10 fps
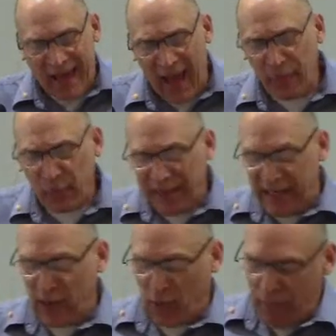Every
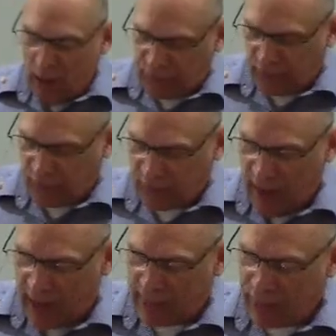year about this
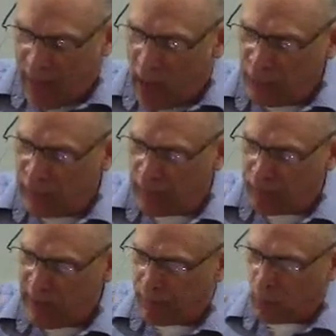time, thousands
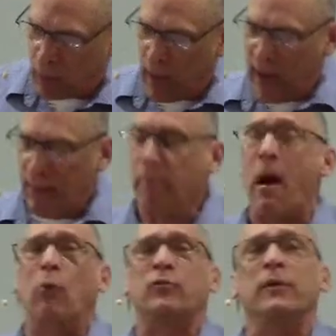of people climb a
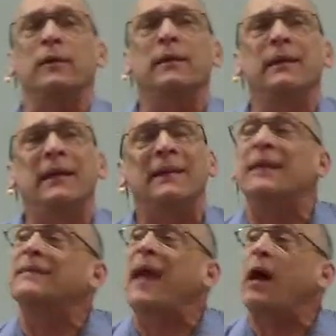mountain in
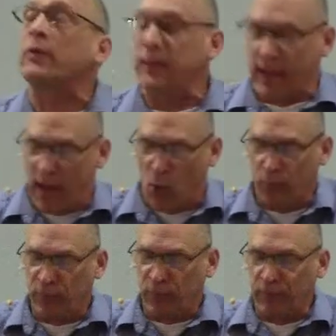the Italian
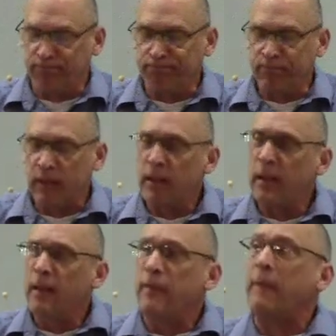Alps.
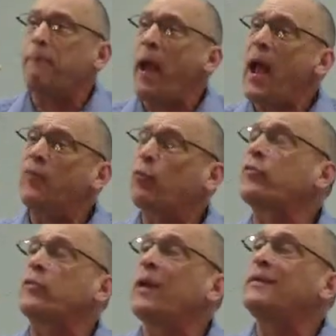They passed
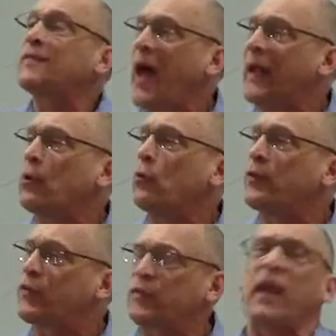what's entitled
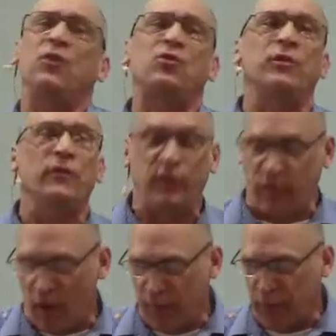the
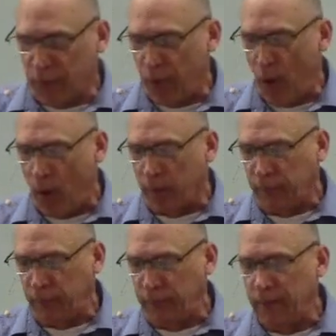Stations of the
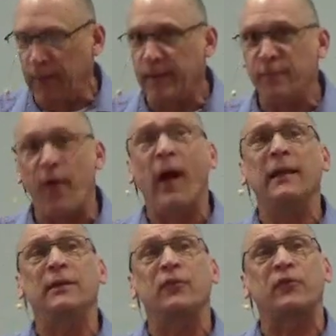Cross,
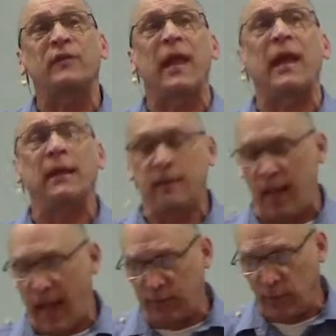finding to
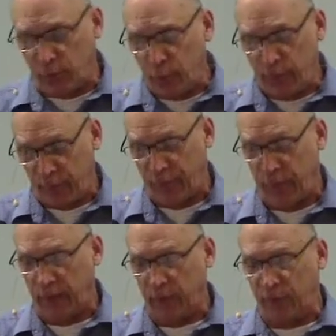stand at the
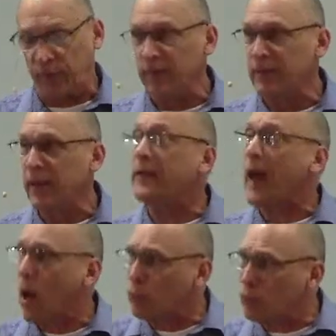crucifix,
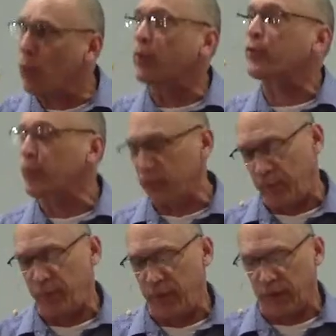an outdoor
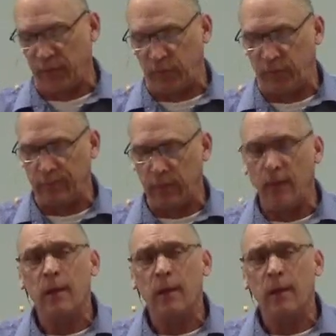crucifix.